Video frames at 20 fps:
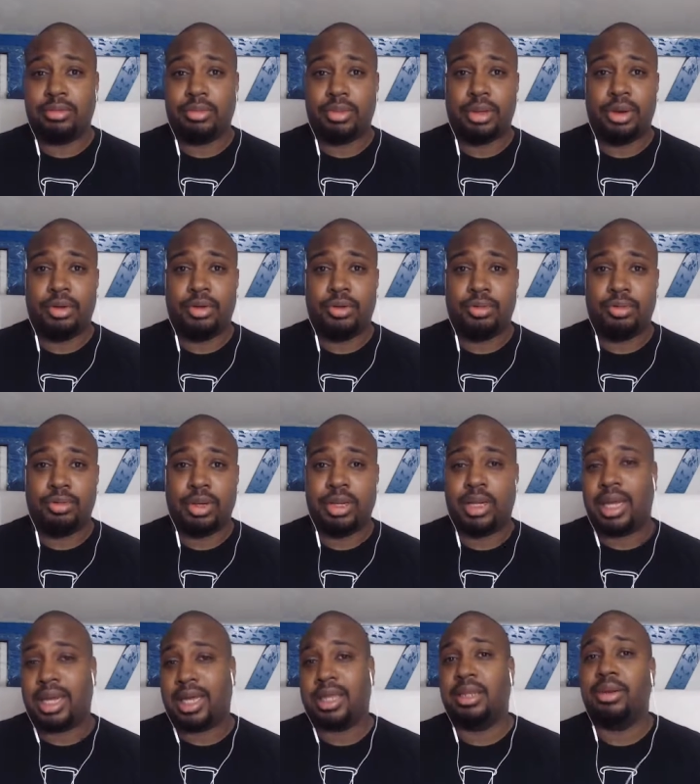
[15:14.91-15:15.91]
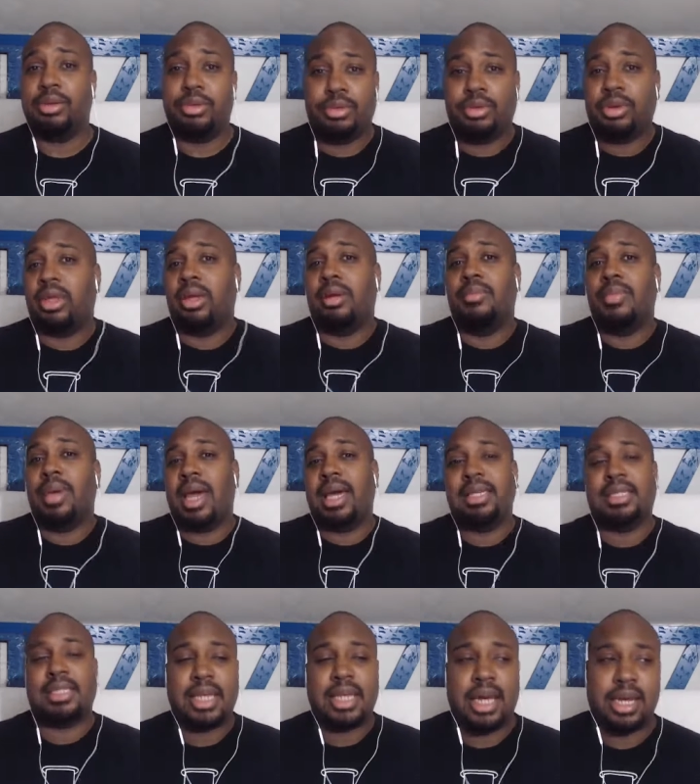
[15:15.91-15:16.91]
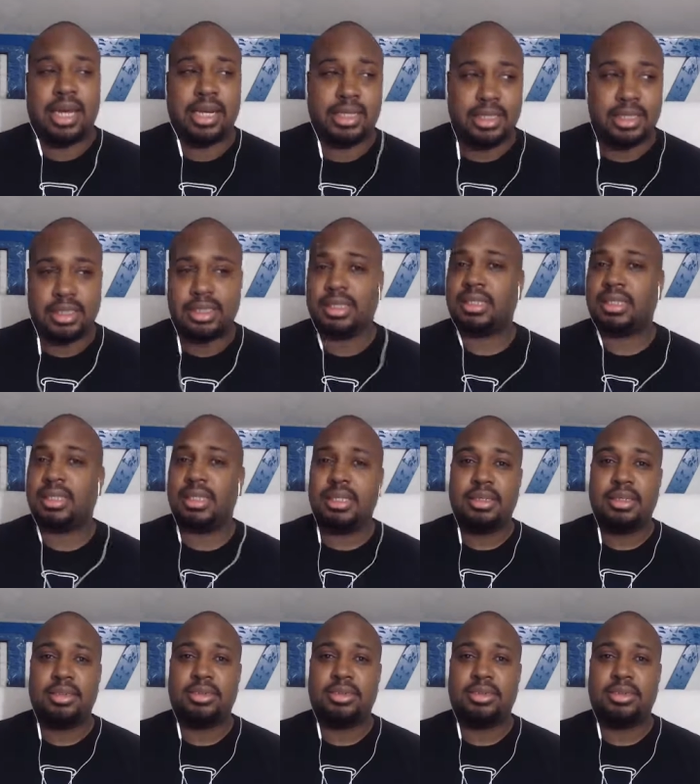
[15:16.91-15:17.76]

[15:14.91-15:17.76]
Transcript: you know, like literally a mad scientist?